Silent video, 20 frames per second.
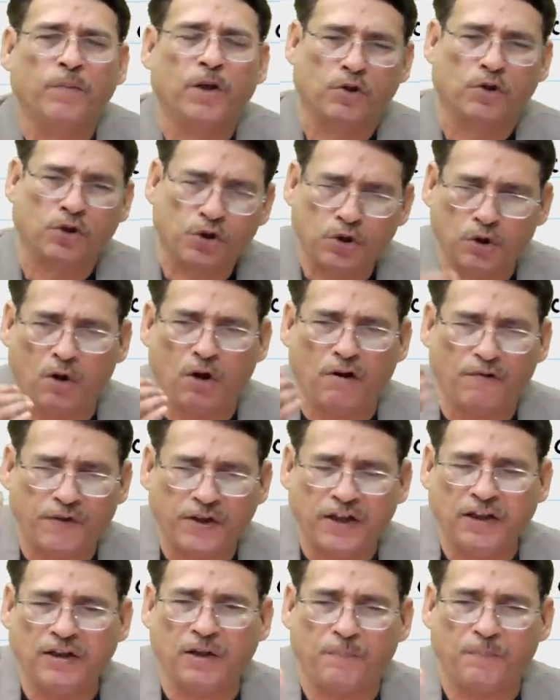So often
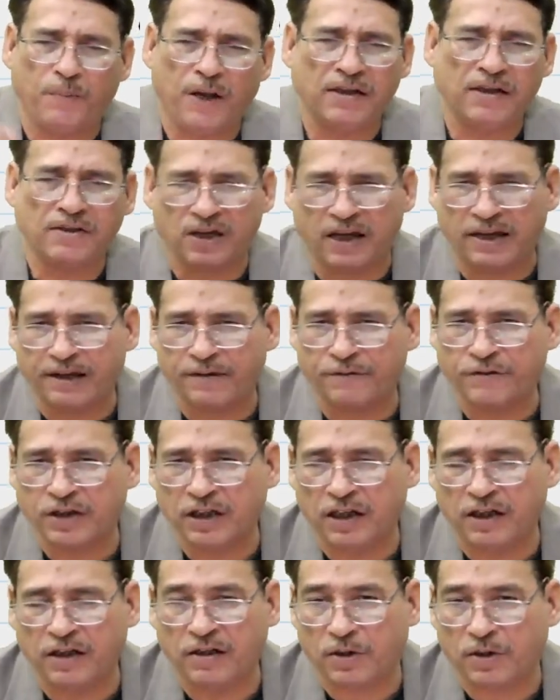in the past, I have
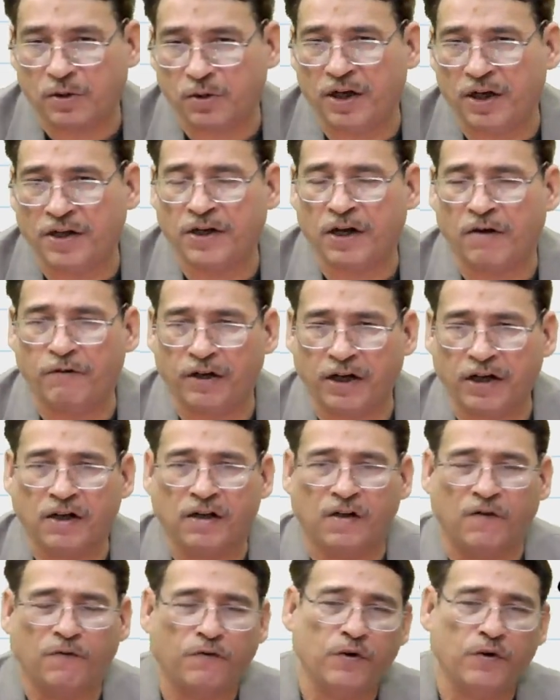seen students are very
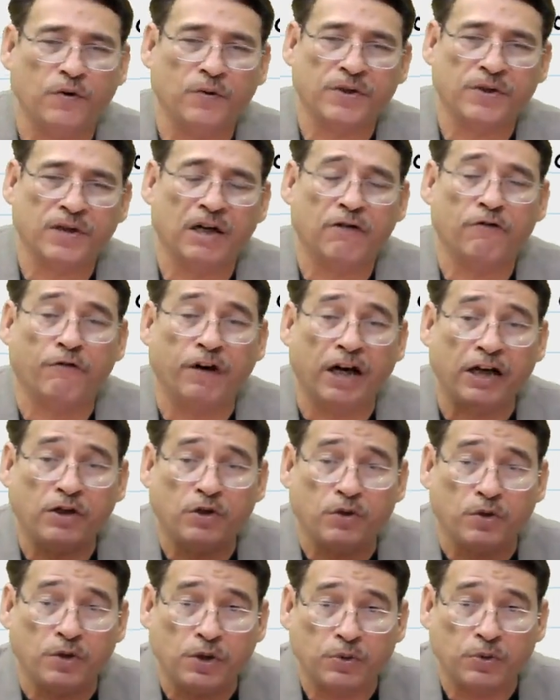confused that when
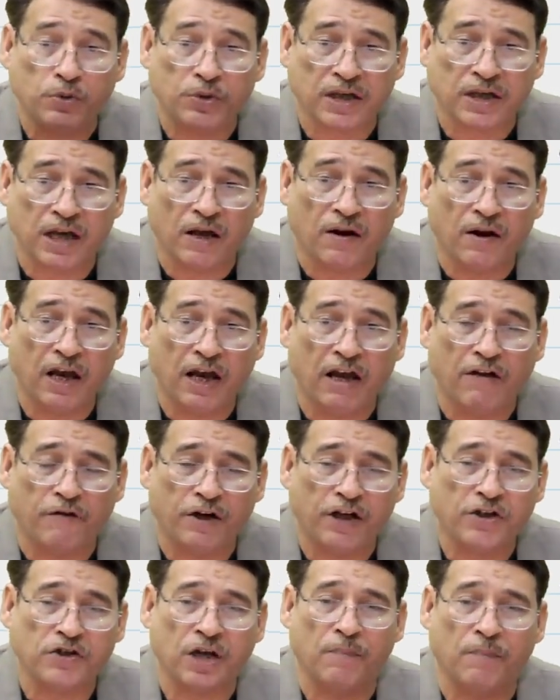to use
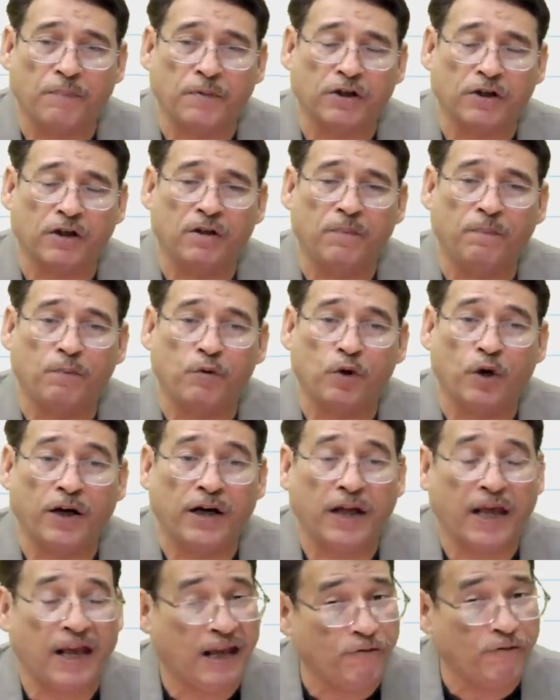average capital
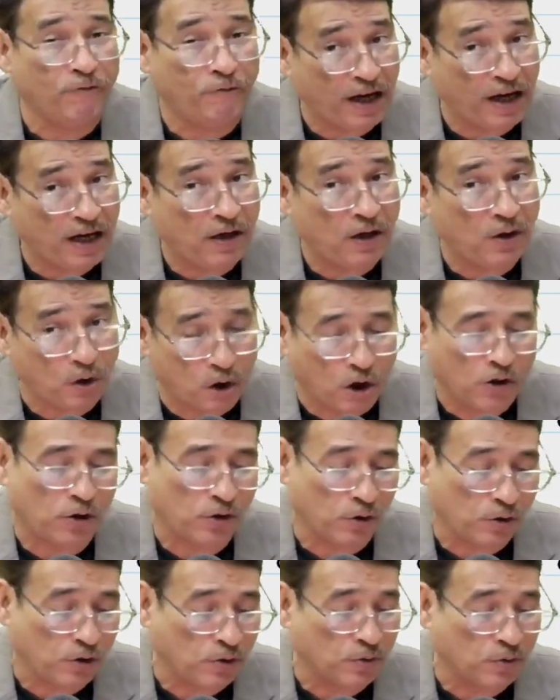employed and when not
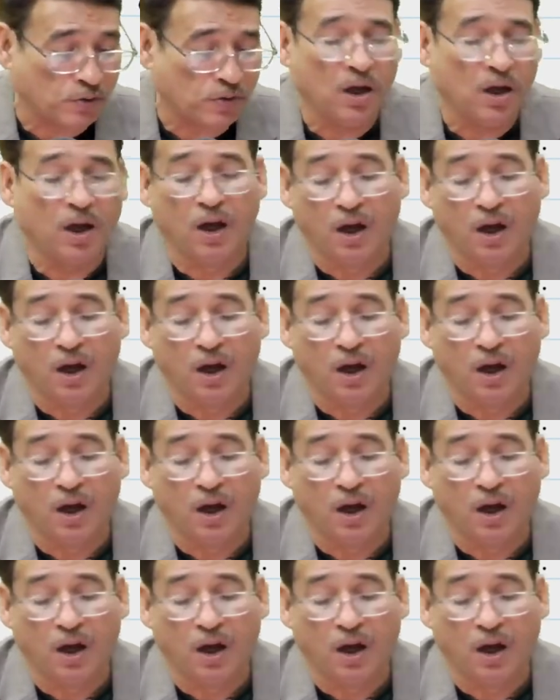to use.